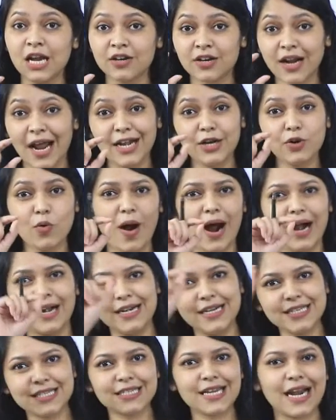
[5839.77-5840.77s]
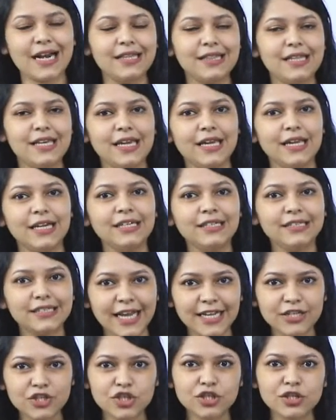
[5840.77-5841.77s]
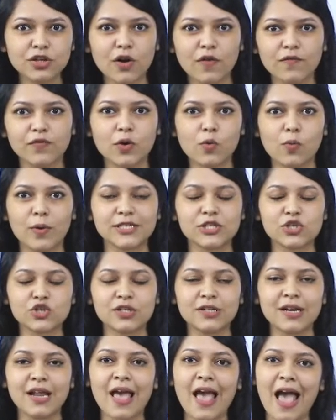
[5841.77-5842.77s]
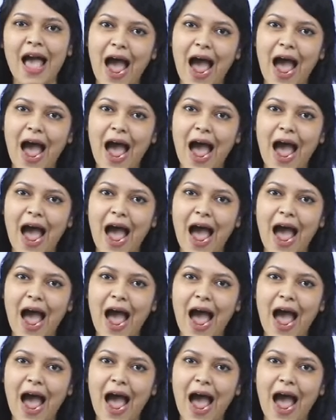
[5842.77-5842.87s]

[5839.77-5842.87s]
try to understand the intention of the question